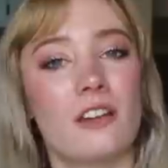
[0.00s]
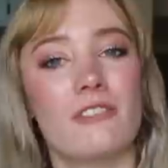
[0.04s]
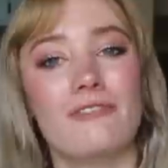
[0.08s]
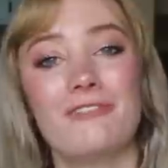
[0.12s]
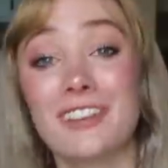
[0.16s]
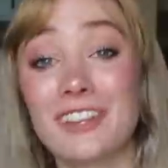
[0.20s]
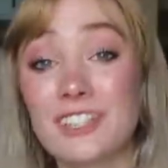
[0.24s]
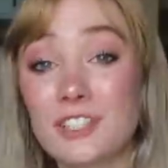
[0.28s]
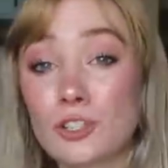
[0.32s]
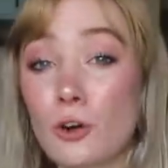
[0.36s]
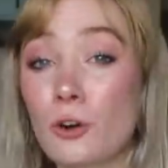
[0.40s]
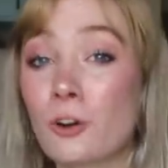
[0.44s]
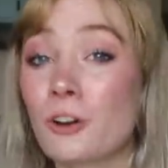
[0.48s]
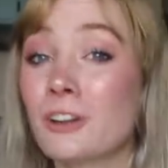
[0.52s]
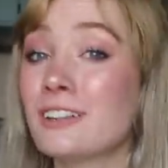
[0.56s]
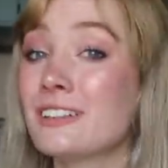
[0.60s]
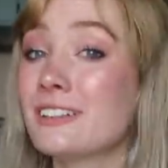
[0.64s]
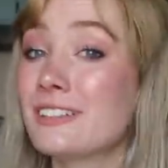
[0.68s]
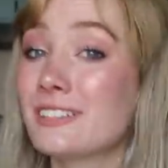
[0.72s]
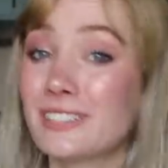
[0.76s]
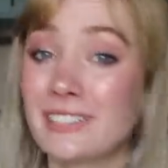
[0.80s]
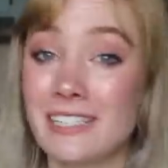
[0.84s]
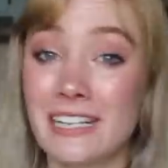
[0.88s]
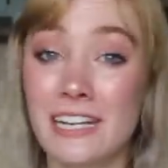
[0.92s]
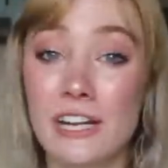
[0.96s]

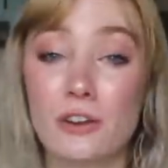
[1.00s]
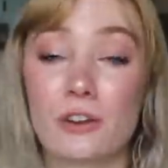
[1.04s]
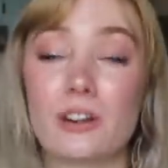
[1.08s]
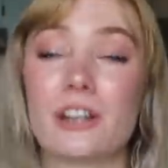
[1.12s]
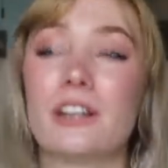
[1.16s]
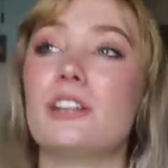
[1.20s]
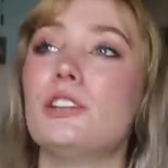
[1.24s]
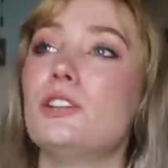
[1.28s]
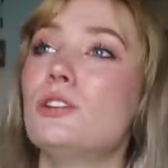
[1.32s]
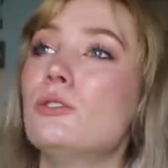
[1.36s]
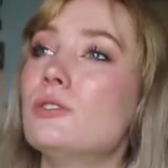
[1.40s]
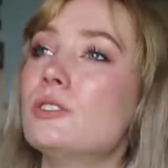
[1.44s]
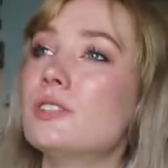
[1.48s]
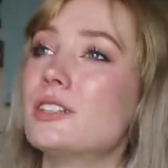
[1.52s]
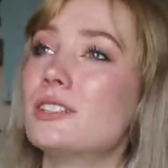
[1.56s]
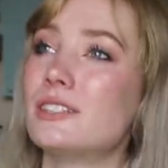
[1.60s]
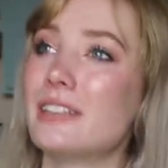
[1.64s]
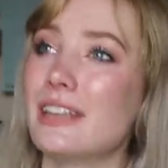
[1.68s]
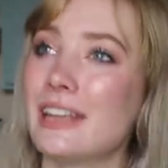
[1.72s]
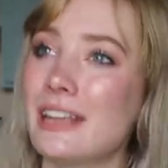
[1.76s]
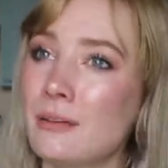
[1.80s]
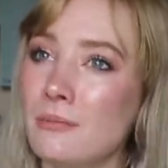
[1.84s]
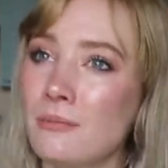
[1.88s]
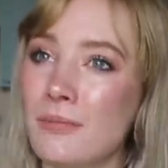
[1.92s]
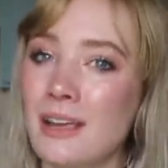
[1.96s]
Victoria's Secret uses
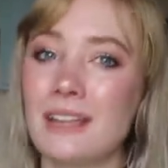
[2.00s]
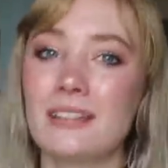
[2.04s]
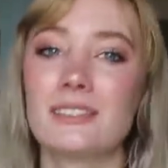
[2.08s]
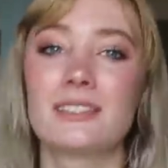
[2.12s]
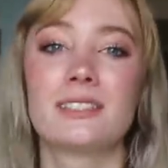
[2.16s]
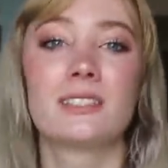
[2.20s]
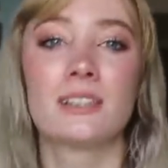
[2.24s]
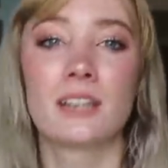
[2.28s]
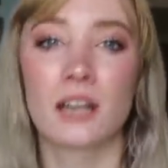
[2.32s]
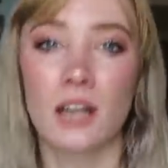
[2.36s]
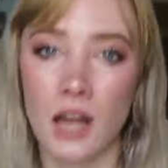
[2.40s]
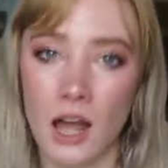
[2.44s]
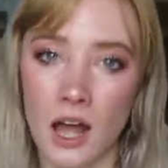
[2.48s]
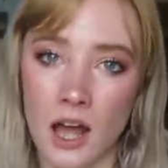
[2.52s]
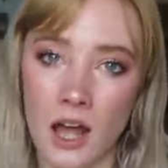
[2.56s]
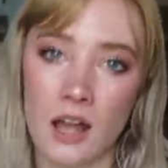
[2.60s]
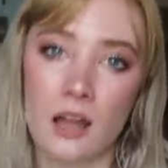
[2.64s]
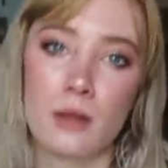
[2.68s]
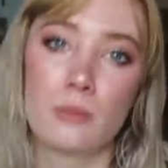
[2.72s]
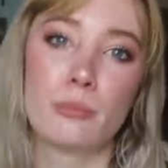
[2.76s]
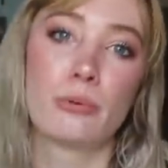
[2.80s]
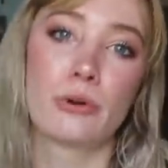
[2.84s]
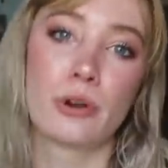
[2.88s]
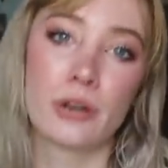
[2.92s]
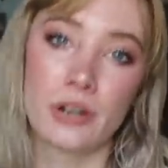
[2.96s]
inmates to
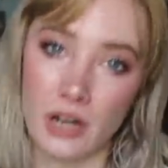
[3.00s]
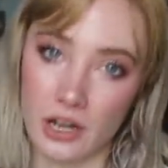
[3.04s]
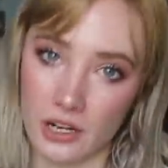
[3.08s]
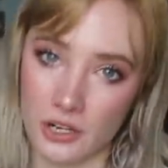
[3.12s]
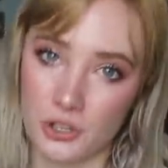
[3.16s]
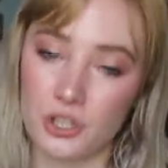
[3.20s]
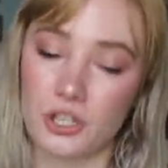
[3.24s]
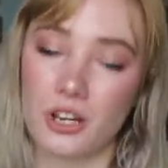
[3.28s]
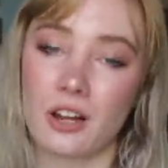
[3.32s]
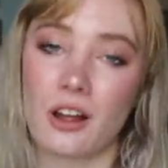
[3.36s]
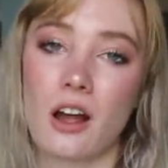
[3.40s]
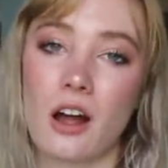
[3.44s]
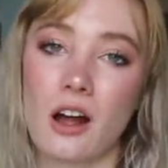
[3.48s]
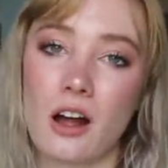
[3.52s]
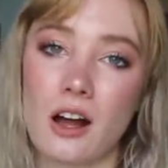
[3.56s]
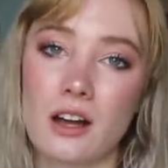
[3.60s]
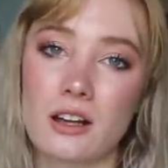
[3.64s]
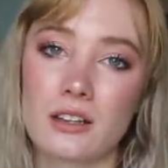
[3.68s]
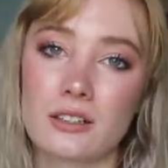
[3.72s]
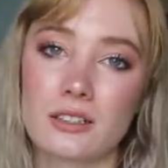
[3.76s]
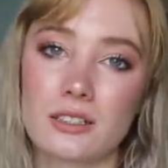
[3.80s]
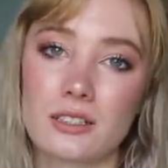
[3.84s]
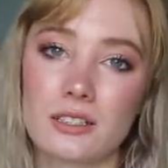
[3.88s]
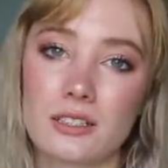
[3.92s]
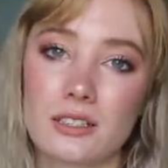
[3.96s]
cut production
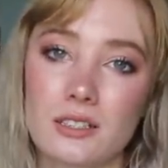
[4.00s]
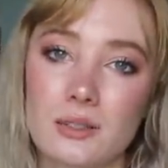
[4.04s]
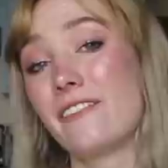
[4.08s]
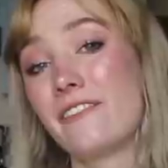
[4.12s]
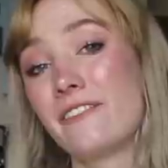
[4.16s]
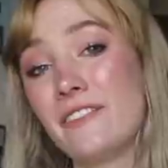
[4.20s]
costs.